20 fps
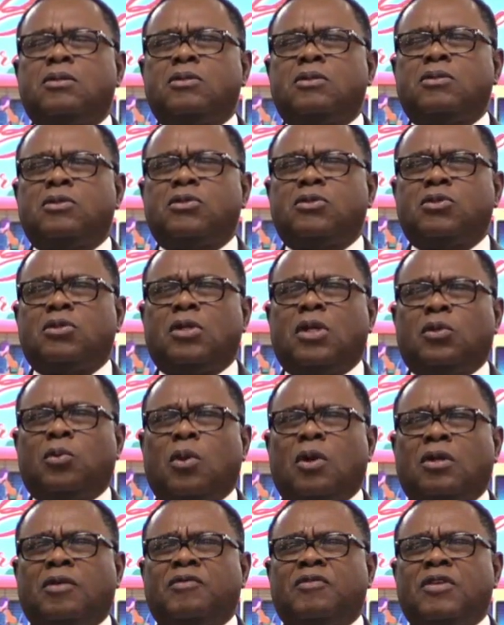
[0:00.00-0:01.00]
so that
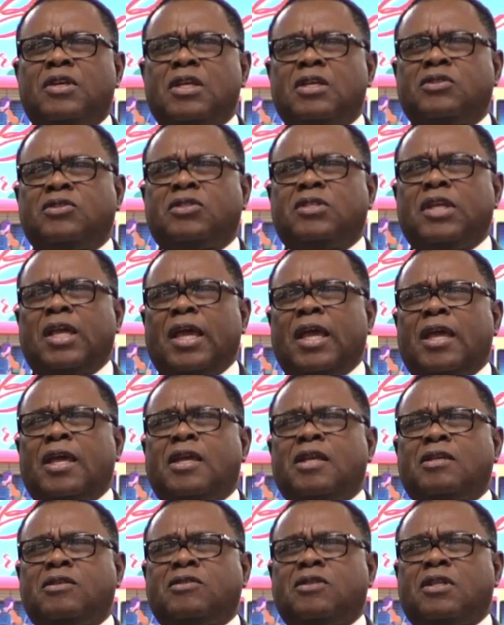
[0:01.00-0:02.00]
one of these
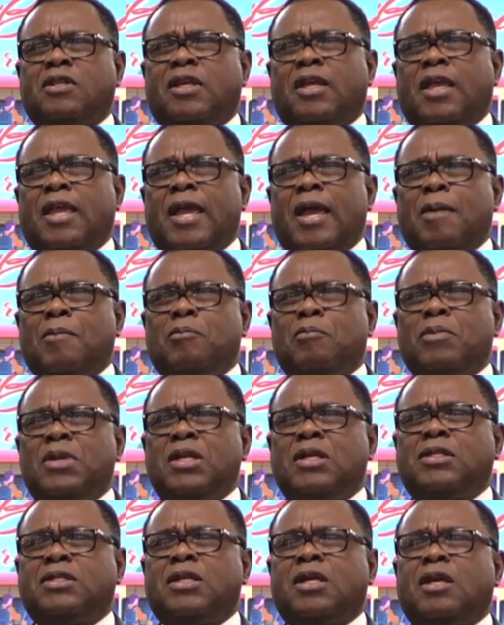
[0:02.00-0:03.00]
days at the camp
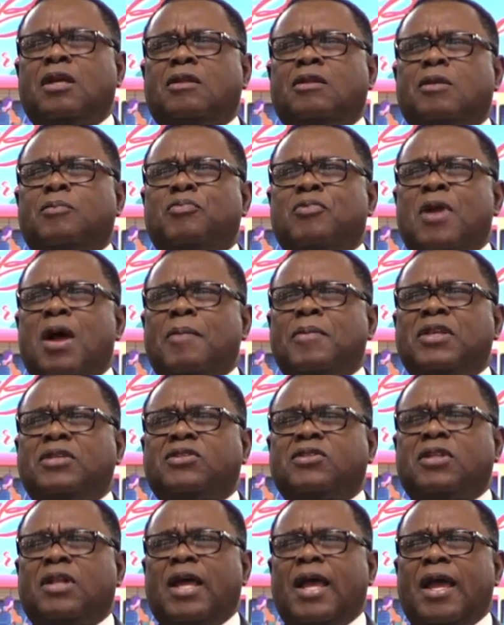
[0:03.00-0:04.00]
meeting in the
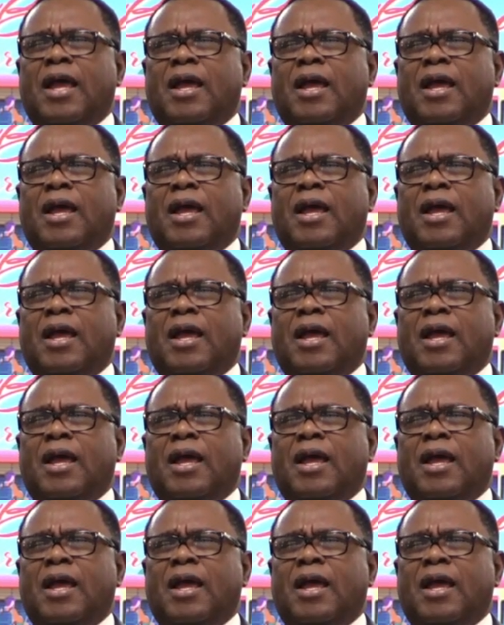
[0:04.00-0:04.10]
promised land,